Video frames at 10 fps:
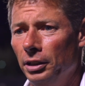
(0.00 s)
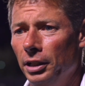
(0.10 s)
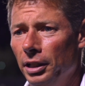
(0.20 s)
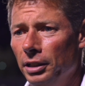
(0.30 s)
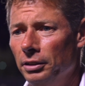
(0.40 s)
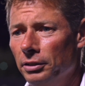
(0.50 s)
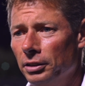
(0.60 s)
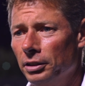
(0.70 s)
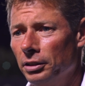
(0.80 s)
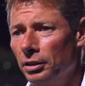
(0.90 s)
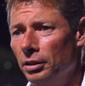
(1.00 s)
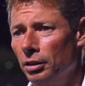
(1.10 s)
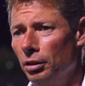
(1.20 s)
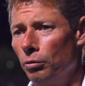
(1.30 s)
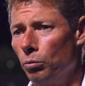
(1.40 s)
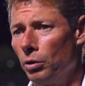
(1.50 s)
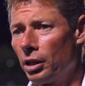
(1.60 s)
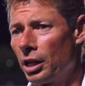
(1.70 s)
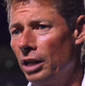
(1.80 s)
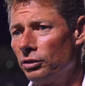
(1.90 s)
And what
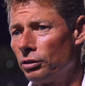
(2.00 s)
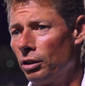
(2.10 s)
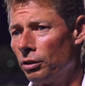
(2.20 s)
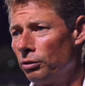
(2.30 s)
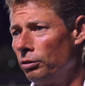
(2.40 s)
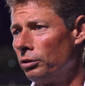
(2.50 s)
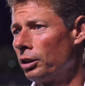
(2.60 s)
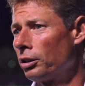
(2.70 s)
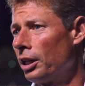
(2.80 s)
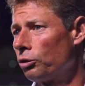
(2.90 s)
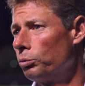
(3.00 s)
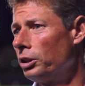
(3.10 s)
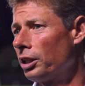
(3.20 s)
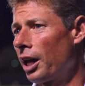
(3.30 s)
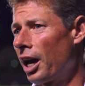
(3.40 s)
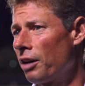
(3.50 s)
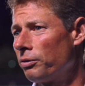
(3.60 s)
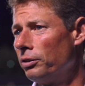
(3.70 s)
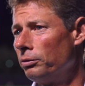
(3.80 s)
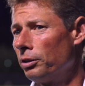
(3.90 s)
our guys have gone through in like last week and a
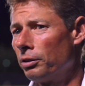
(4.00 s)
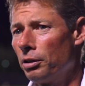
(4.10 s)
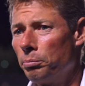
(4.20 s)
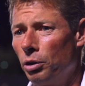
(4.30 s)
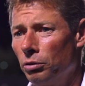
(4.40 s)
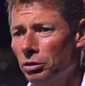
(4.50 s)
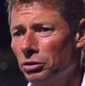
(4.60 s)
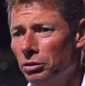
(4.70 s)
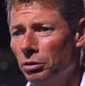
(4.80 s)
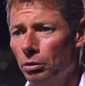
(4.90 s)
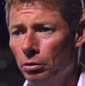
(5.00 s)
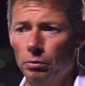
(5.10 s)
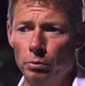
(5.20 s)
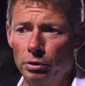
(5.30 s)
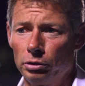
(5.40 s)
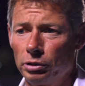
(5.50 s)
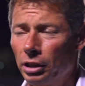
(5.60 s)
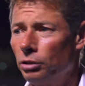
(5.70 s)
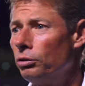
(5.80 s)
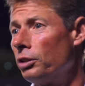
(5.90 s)
half and with our opponents and what they're
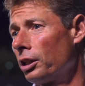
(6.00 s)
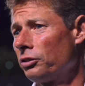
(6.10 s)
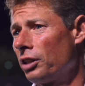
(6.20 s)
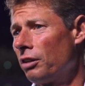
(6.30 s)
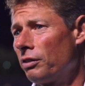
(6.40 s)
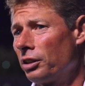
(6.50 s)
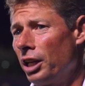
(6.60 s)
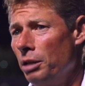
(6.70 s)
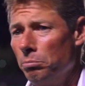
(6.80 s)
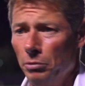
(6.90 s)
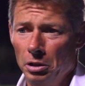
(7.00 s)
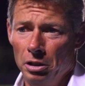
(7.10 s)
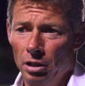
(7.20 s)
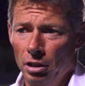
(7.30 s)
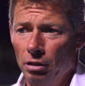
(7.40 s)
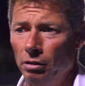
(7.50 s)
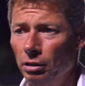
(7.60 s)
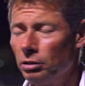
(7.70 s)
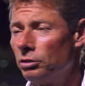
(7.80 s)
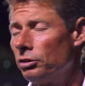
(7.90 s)
trying to do to take us out of our game,
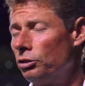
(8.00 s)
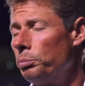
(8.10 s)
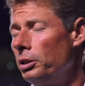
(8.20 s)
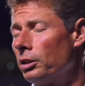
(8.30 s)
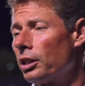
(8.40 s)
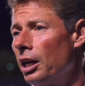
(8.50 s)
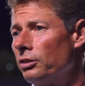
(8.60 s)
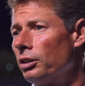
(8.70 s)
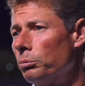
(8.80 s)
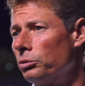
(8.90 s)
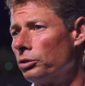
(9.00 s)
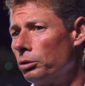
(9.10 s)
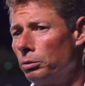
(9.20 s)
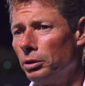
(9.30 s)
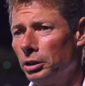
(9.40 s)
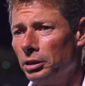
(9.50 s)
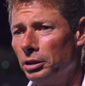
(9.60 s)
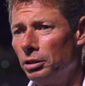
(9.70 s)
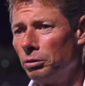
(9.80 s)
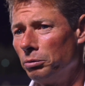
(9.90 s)
well, it's beating the guys up. So,
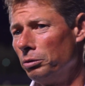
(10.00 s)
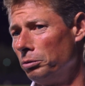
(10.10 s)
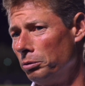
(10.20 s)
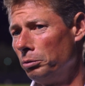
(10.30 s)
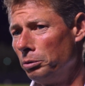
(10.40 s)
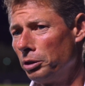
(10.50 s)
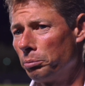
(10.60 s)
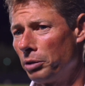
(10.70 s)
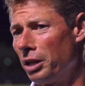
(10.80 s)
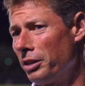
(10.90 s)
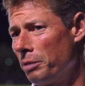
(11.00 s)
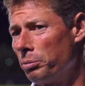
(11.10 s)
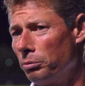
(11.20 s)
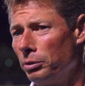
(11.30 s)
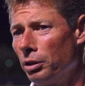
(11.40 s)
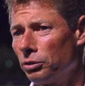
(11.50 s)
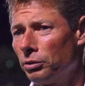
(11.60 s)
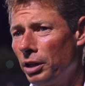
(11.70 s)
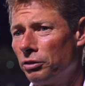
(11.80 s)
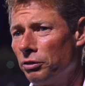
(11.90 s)
you know, we take pride in that, but we
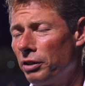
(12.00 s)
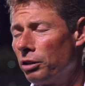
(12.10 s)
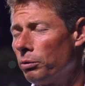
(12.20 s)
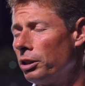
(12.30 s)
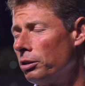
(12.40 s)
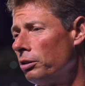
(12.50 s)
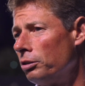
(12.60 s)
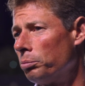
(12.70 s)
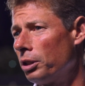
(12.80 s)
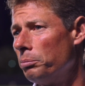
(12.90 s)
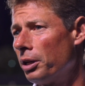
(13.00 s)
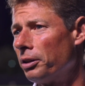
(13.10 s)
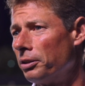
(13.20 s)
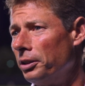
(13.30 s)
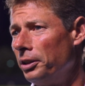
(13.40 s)
also have to find a way to play better.